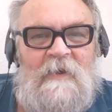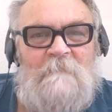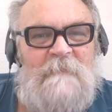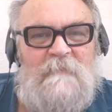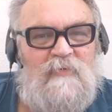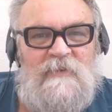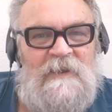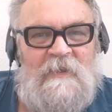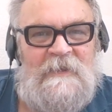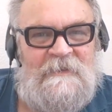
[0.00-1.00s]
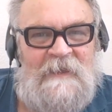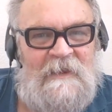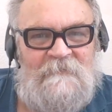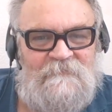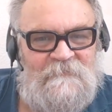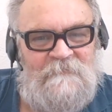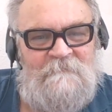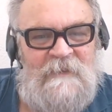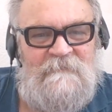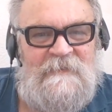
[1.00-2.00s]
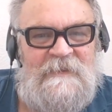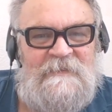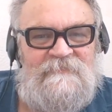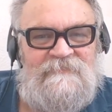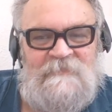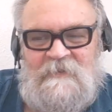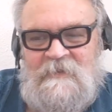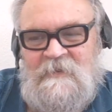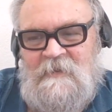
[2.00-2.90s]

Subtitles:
memory like an elephant. Maybe it's a